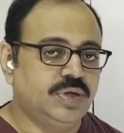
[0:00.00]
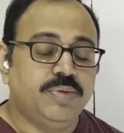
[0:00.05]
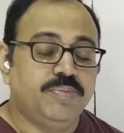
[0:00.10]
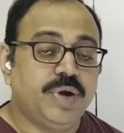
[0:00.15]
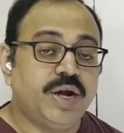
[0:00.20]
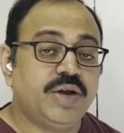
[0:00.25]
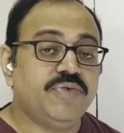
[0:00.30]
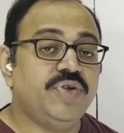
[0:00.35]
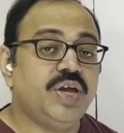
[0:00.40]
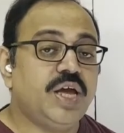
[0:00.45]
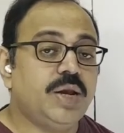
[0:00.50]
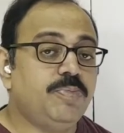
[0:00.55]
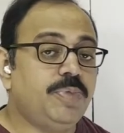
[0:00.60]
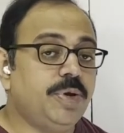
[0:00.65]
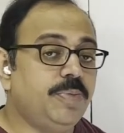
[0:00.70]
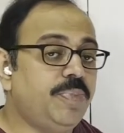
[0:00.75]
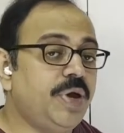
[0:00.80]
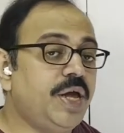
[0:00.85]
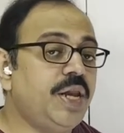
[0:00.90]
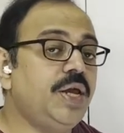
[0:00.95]
But we are
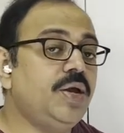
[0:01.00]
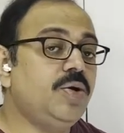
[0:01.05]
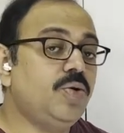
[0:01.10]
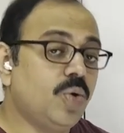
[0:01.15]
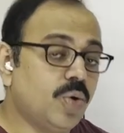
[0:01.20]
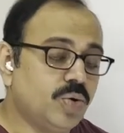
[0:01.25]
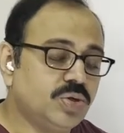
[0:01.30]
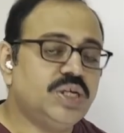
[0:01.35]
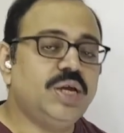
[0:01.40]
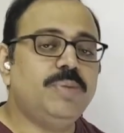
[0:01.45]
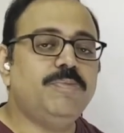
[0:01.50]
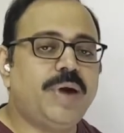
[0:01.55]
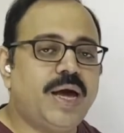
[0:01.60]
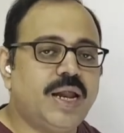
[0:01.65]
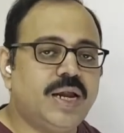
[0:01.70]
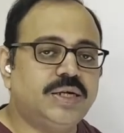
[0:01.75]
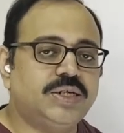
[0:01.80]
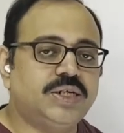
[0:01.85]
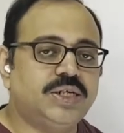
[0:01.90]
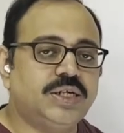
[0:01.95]
preparing closing
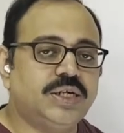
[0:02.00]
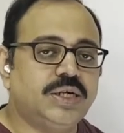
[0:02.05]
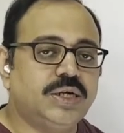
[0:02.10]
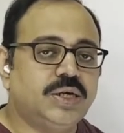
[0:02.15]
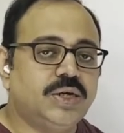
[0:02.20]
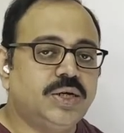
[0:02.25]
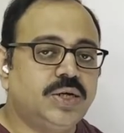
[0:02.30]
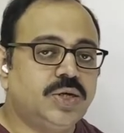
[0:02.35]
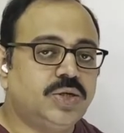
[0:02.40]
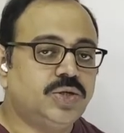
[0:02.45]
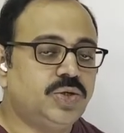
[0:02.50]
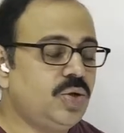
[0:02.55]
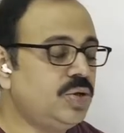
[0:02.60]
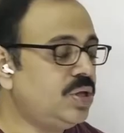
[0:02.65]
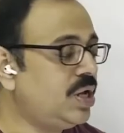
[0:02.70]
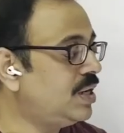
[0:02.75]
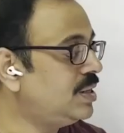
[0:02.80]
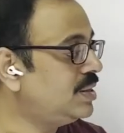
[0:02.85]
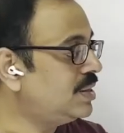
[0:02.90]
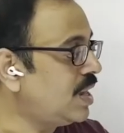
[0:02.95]
balance sheet, so
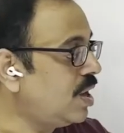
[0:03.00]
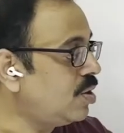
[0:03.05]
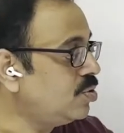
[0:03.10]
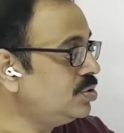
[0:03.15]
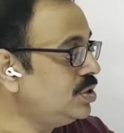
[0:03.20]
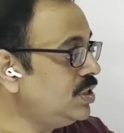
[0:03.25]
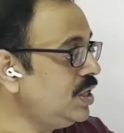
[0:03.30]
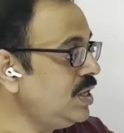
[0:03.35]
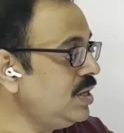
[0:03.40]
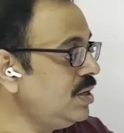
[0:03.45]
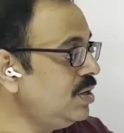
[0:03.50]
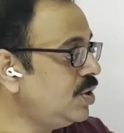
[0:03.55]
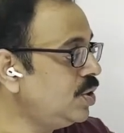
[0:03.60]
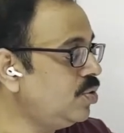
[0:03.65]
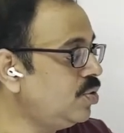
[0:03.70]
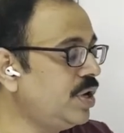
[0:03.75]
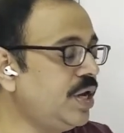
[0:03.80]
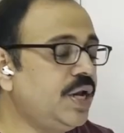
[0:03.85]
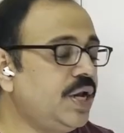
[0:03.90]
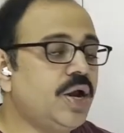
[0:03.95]
that 1,000
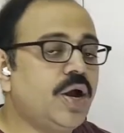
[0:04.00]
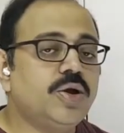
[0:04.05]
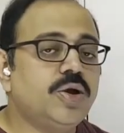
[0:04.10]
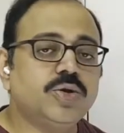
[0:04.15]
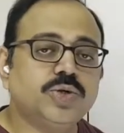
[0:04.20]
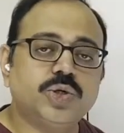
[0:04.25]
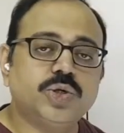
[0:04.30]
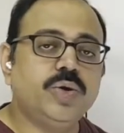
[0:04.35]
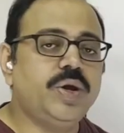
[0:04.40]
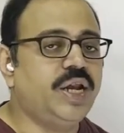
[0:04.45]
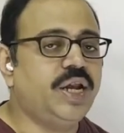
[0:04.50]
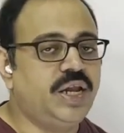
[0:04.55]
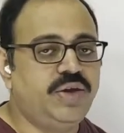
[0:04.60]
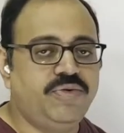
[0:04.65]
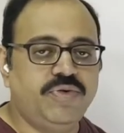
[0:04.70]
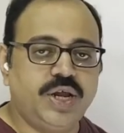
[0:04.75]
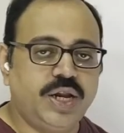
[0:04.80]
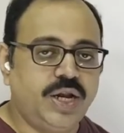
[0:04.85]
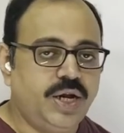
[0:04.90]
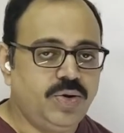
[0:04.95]
you need not to show
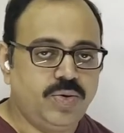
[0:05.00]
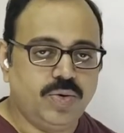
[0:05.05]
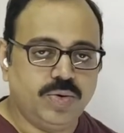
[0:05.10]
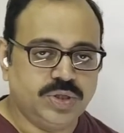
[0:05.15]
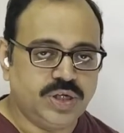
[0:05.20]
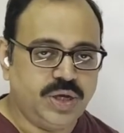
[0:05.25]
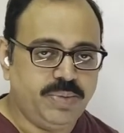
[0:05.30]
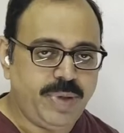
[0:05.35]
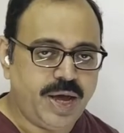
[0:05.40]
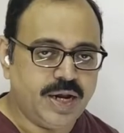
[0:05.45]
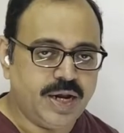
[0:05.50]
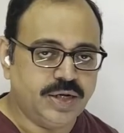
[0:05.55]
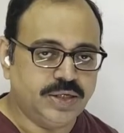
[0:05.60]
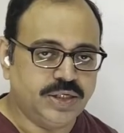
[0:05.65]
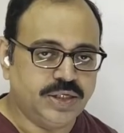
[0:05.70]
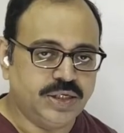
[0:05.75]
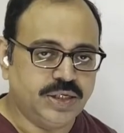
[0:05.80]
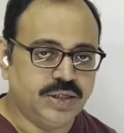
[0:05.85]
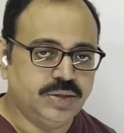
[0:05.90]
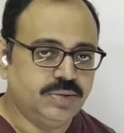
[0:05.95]
anywhere in closing balance
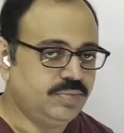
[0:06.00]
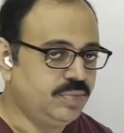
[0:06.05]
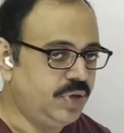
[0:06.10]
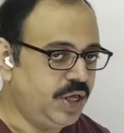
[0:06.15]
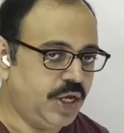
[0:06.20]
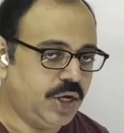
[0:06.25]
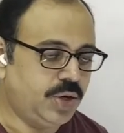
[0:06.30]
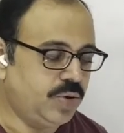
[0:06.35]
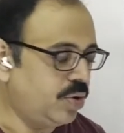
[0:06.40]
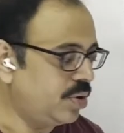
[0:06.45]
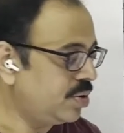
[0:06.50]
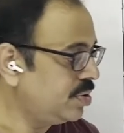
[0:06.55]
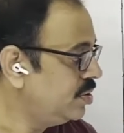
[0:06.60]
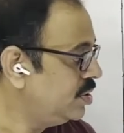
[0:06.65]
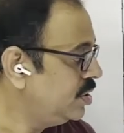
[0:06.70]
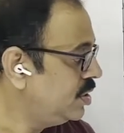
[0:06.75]
sheet. Ignore.